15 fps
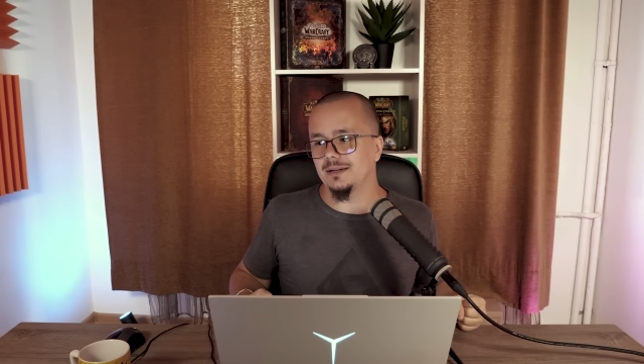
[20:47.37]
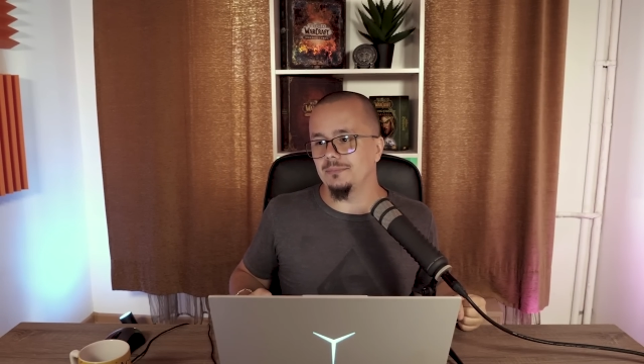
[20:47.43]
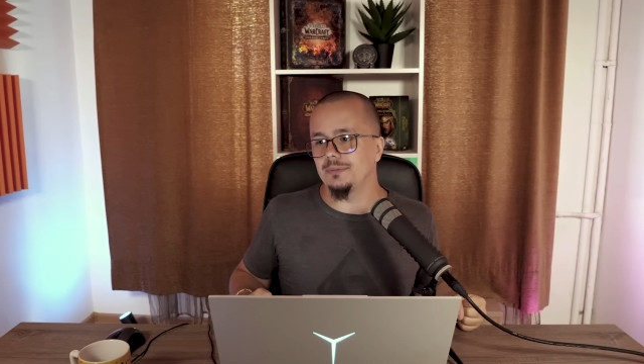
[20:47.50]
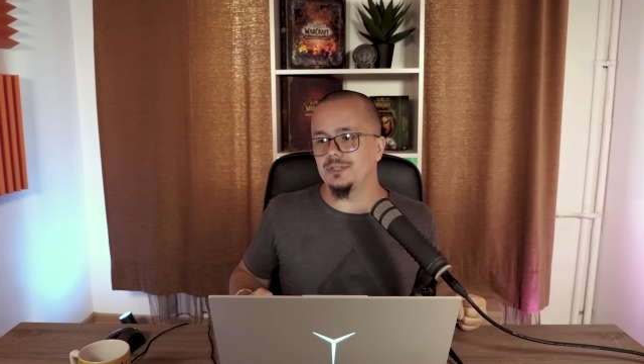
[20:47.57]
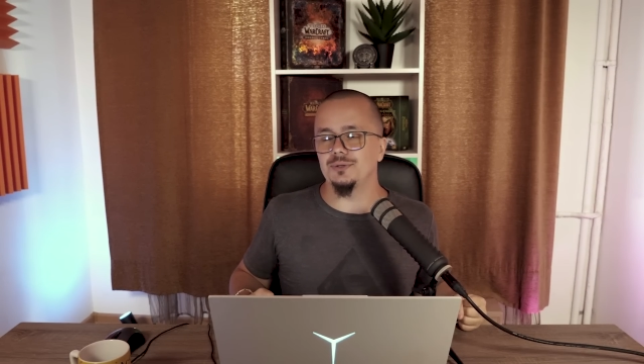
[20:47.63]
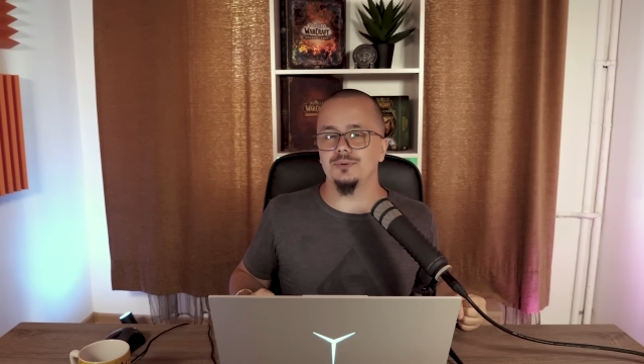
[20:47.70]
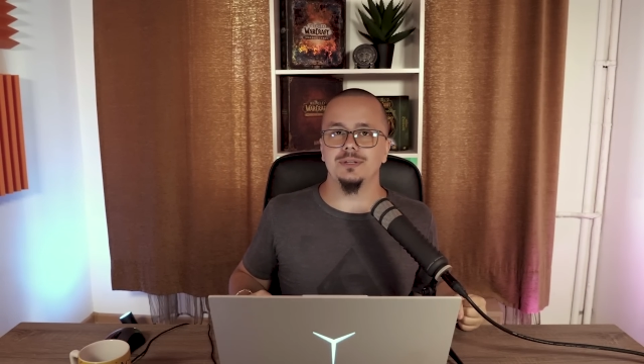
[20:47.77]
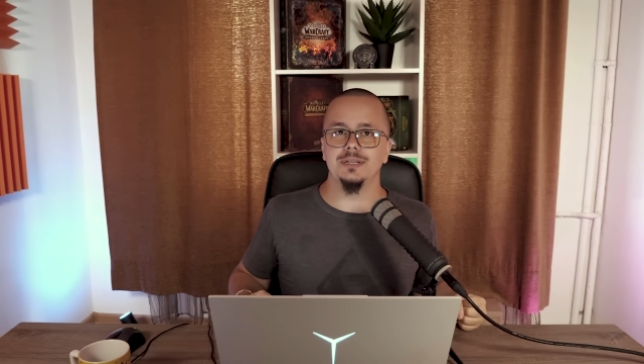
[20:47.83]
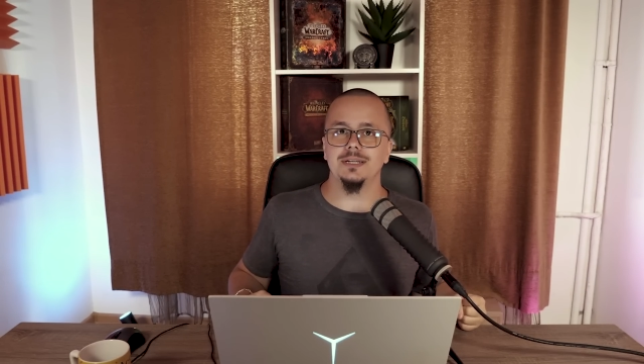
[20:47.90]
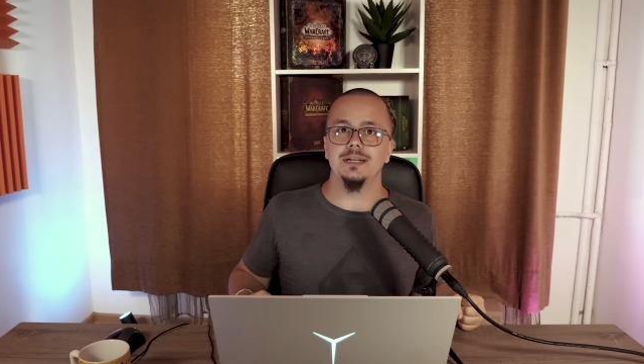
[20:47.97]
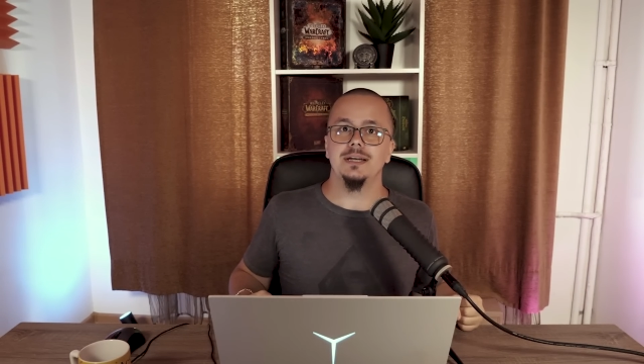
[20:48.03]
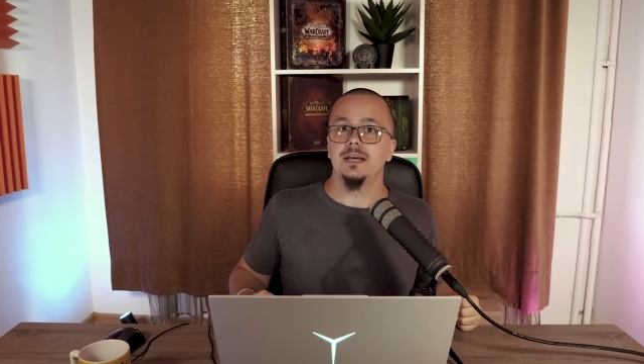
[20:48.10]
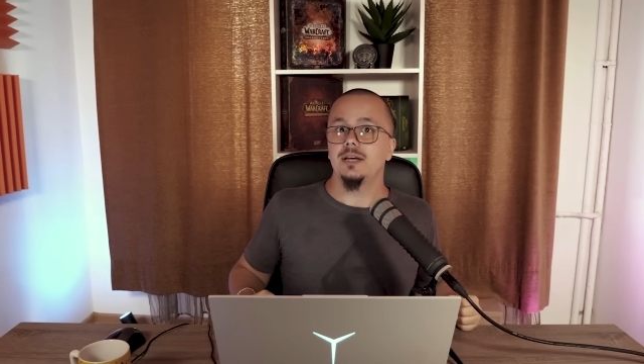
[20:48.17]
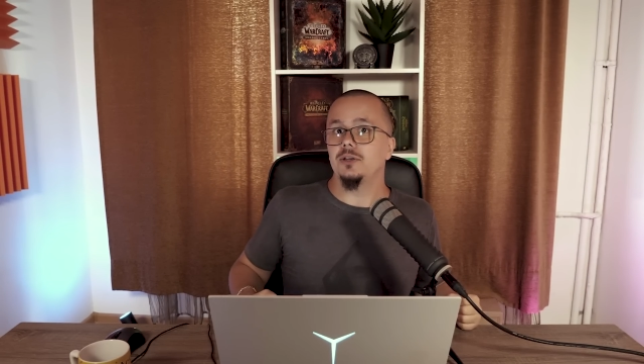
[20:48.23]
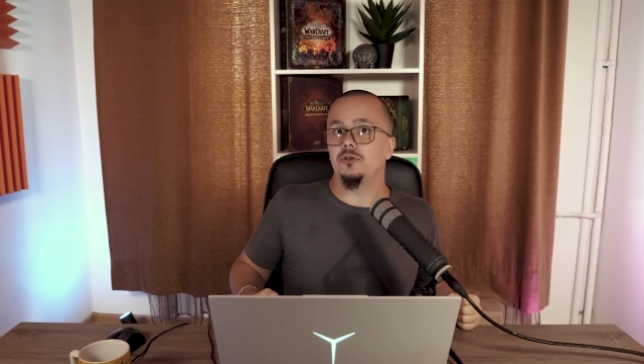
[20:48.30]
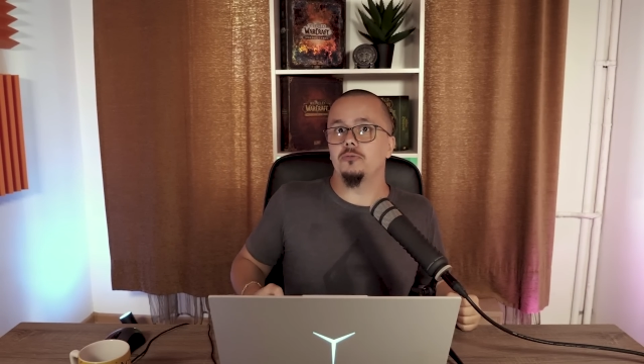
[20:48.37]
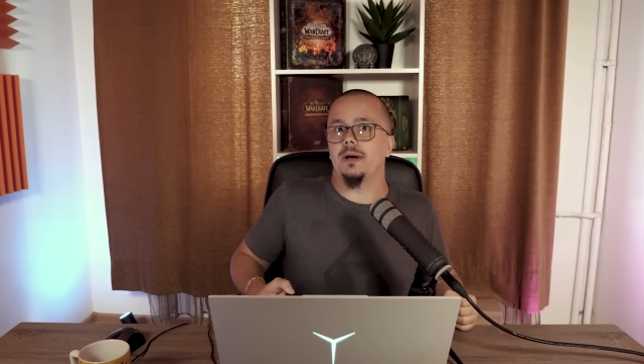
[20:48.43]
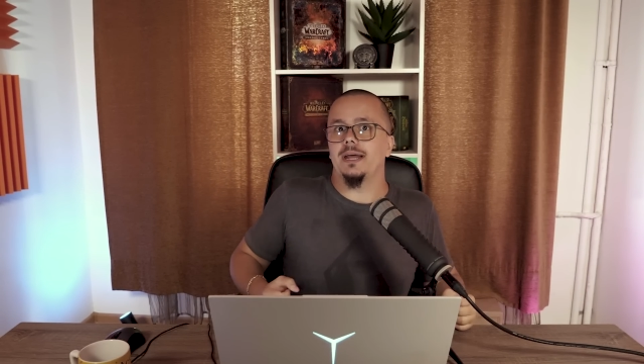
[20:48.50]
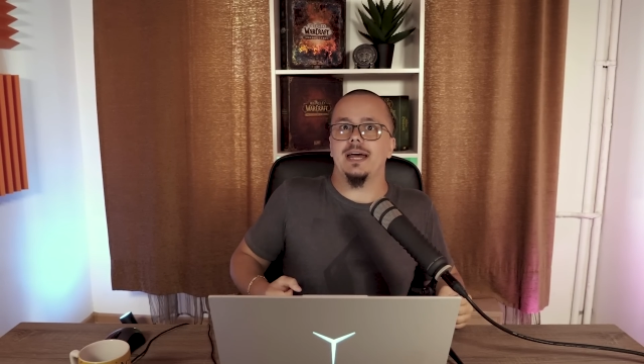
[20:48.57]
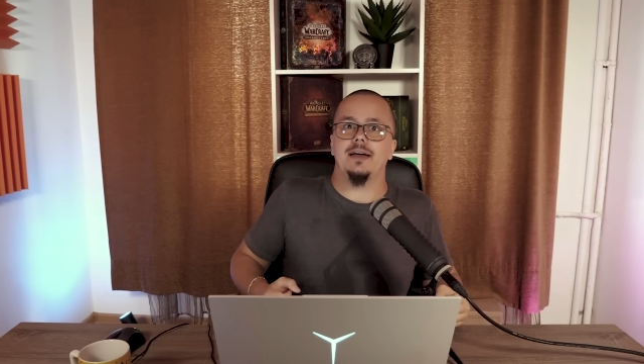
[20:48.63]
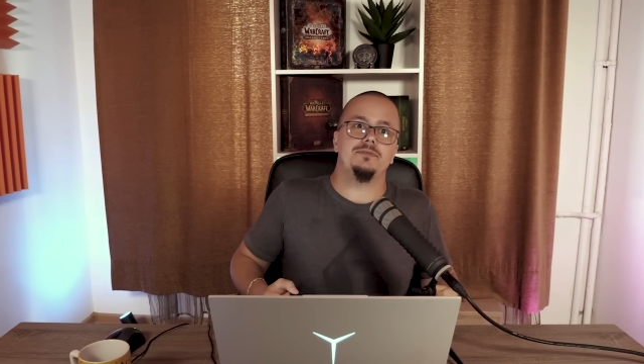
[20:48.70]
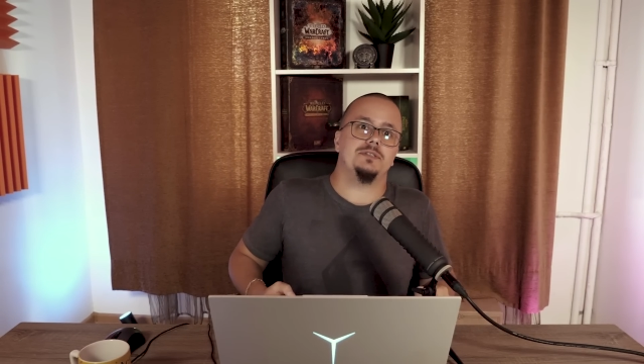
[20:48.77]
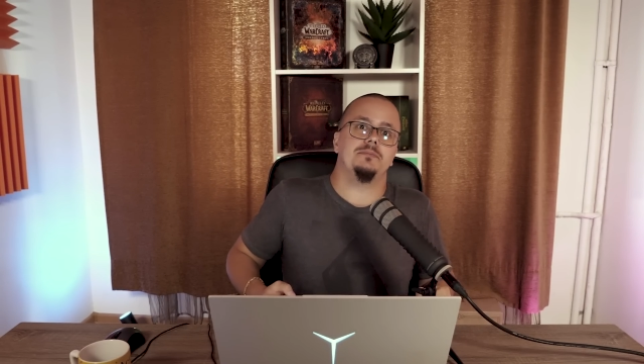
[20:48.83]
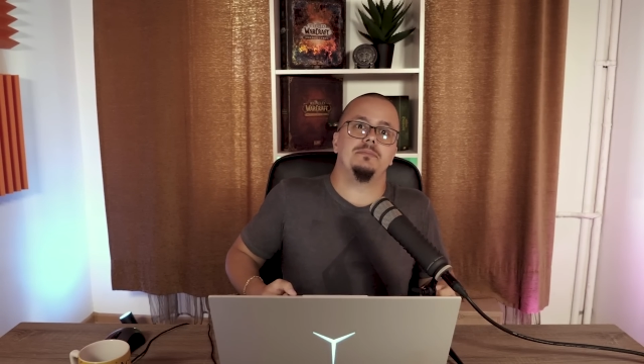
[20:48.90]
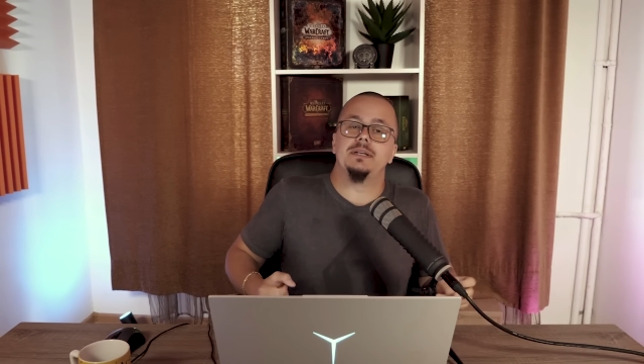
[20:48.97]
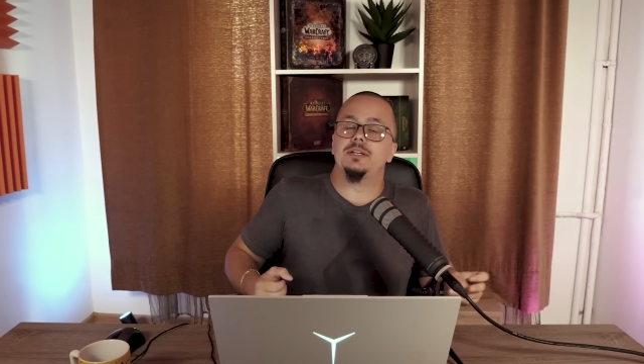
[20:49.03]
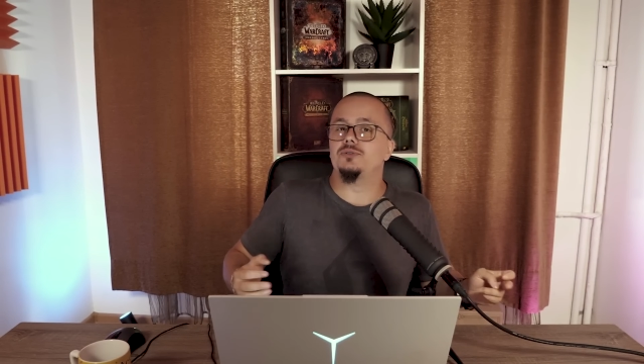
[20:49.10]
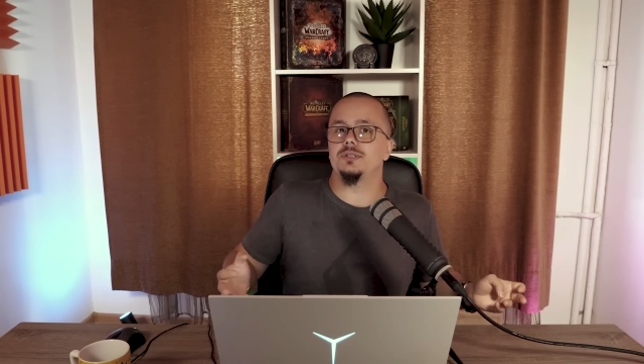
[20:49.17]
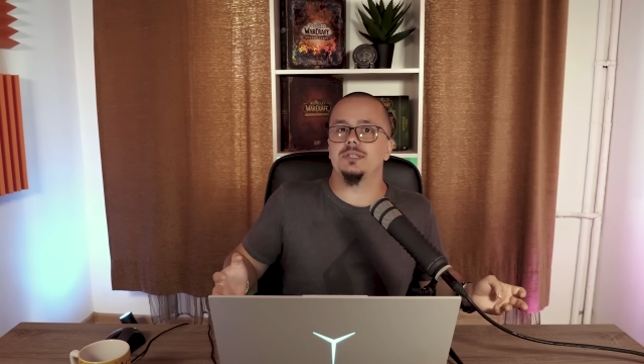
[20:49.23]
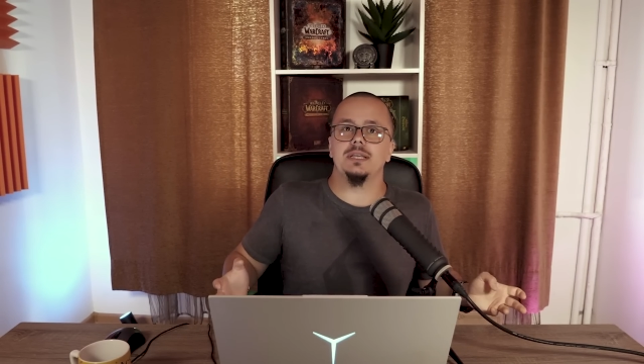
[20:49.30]
tuned in, you might have some
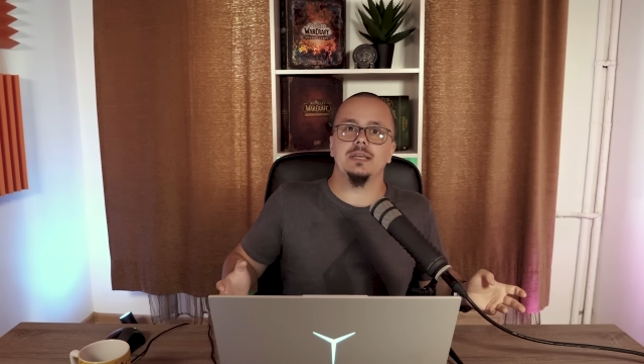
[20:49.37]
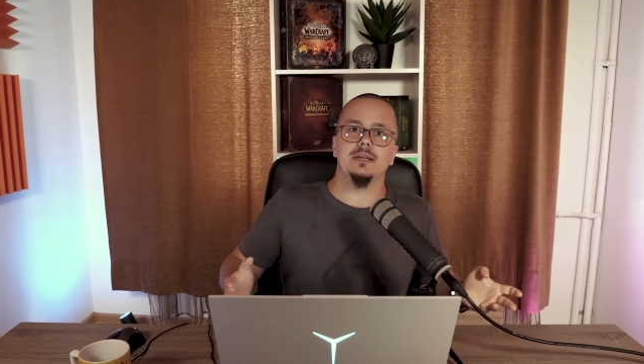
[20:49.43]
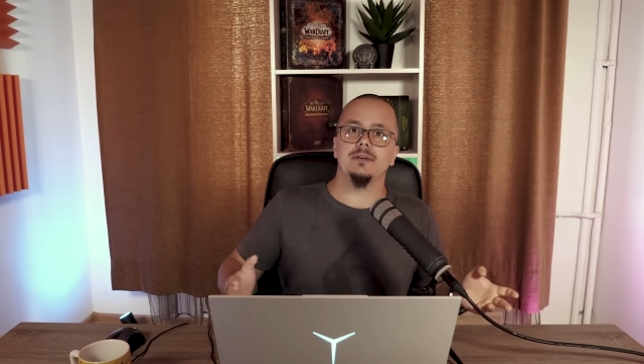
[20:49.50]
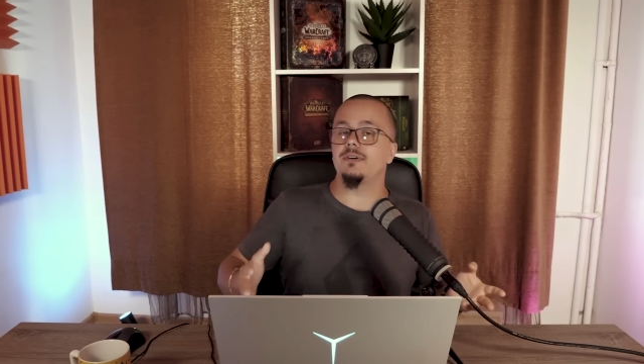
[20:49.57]
interesting